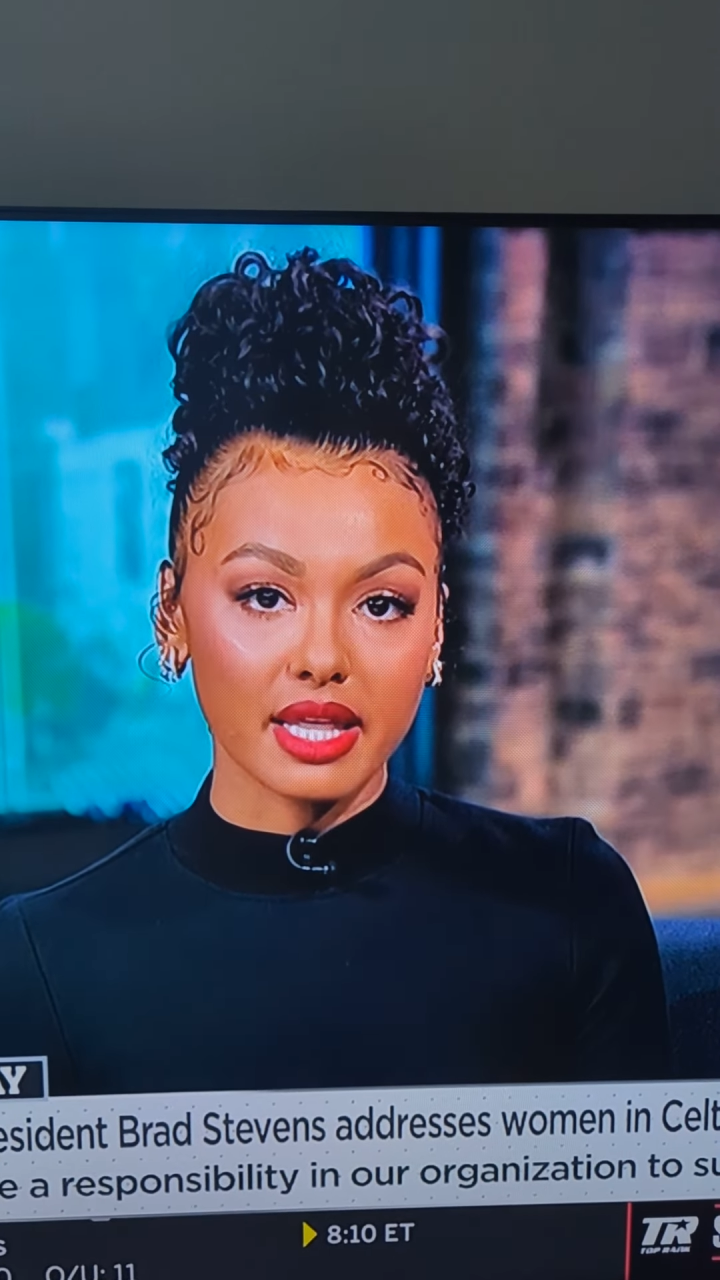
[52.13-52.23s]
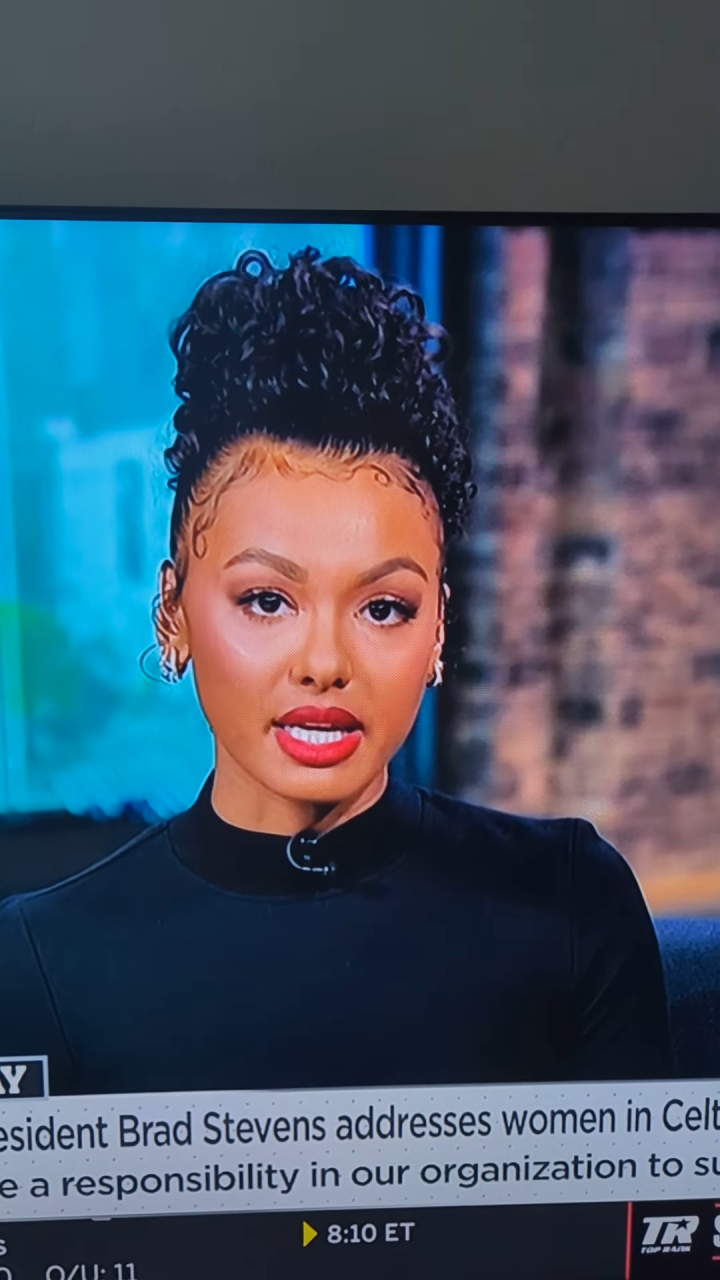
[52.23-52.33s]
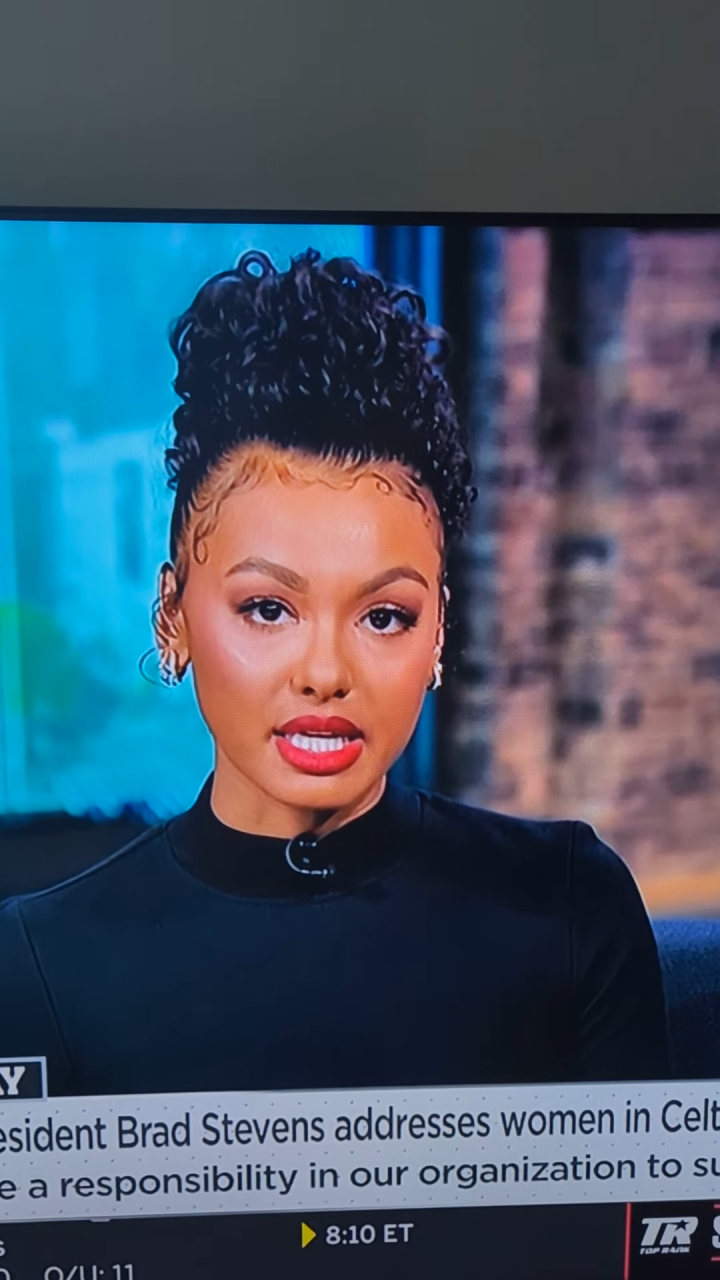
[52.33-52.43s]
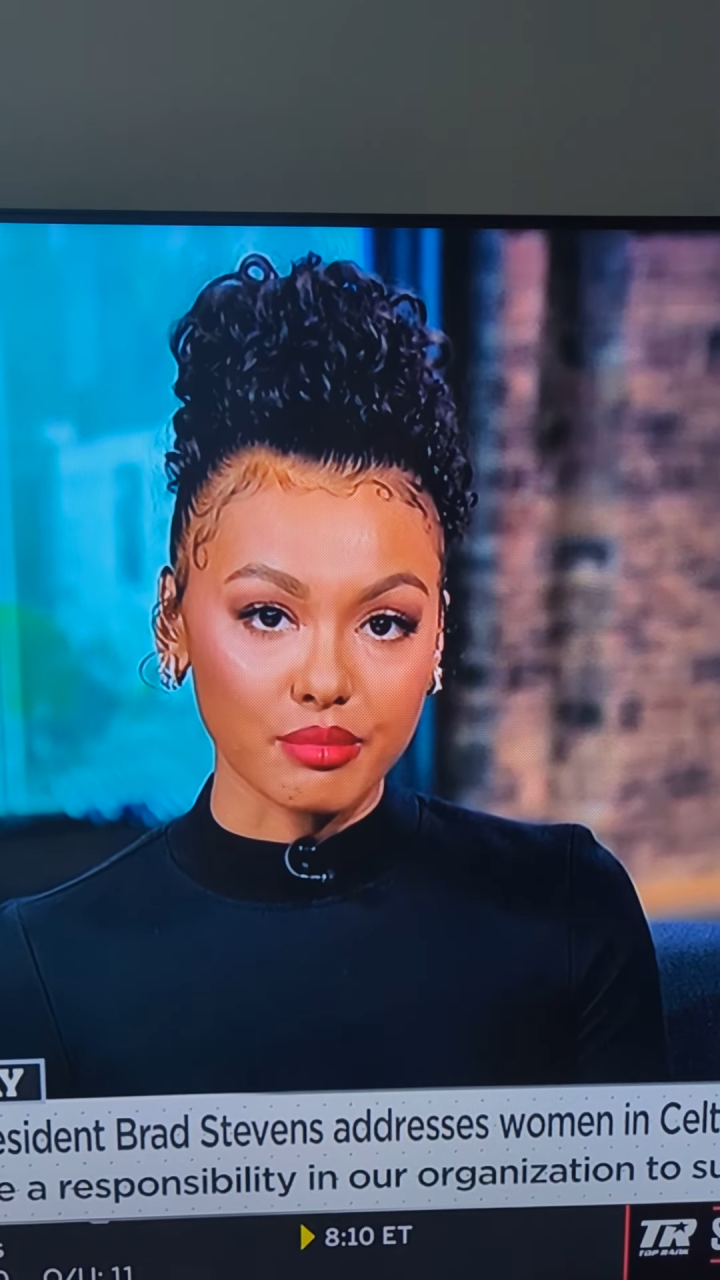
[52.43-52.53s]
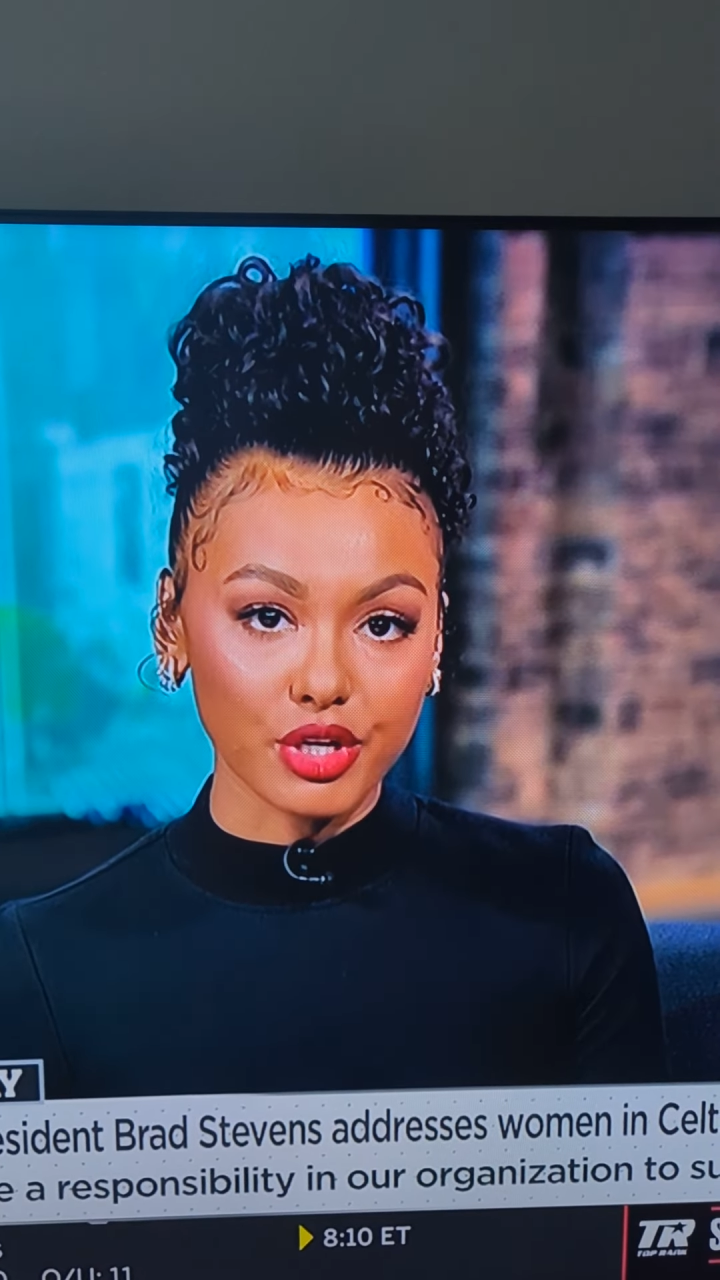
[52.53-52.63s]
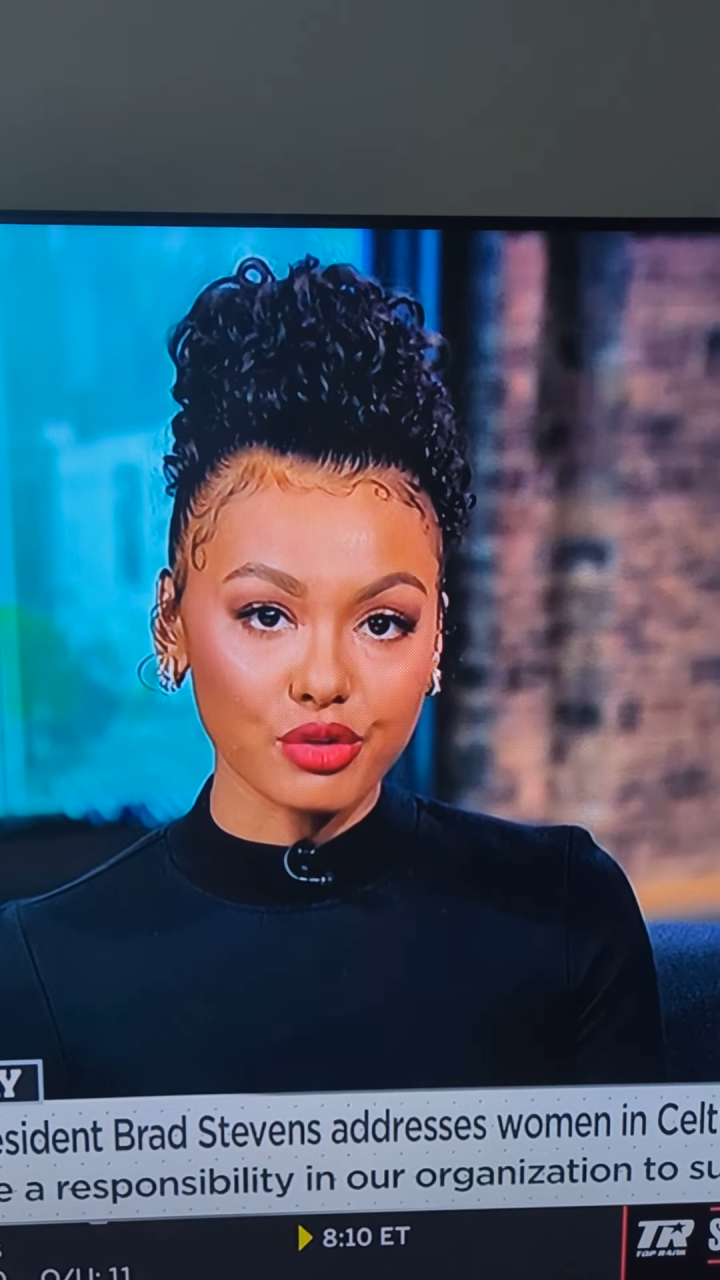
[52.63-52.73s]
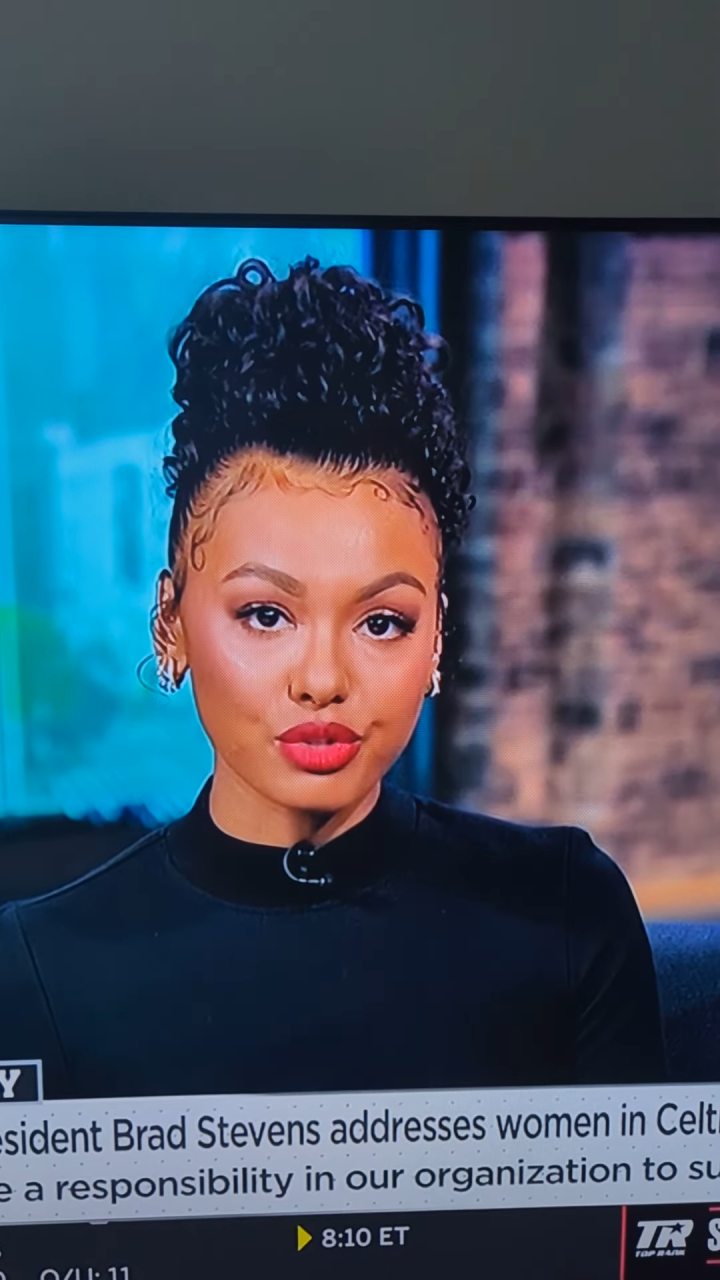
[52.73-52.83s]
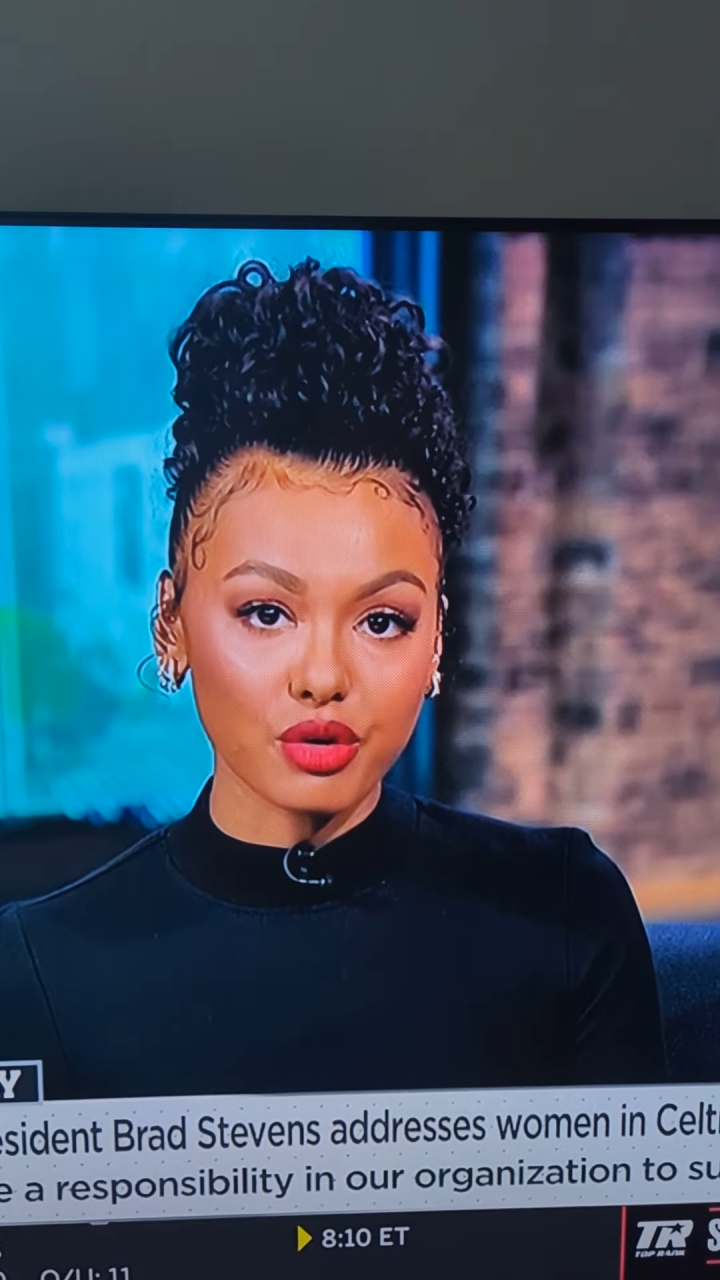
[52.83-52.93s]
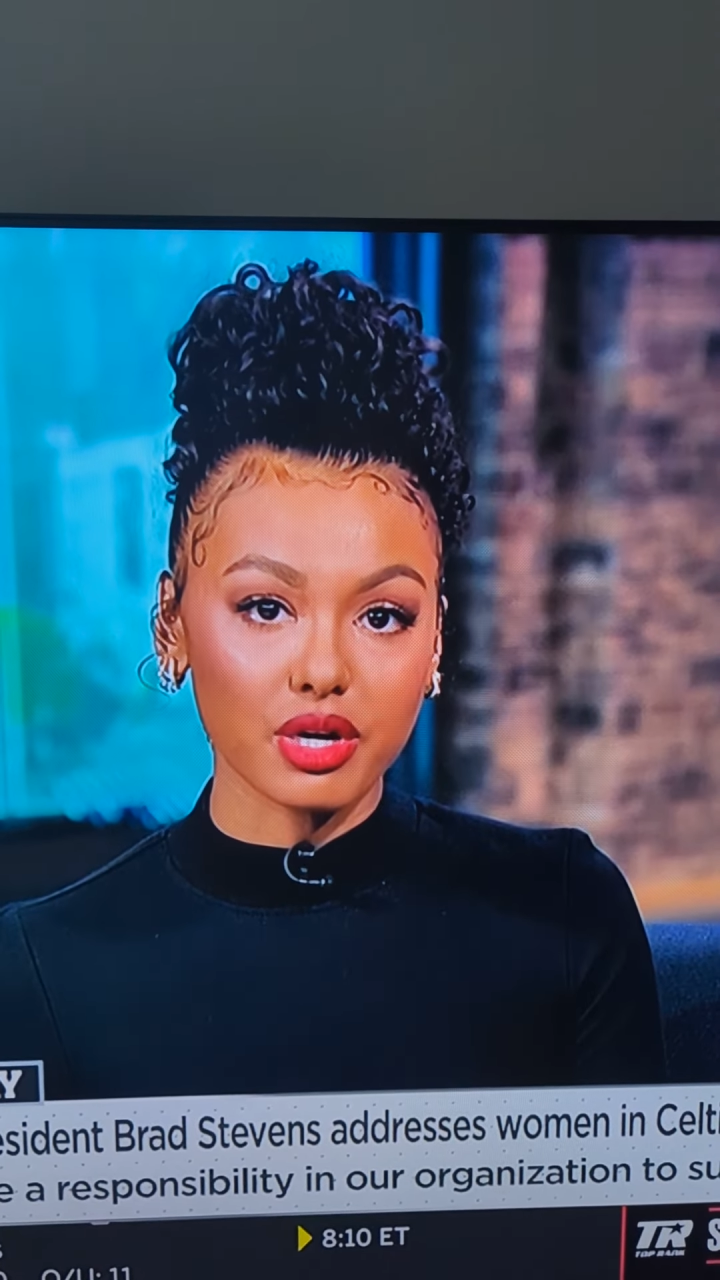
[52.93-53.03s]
that Ime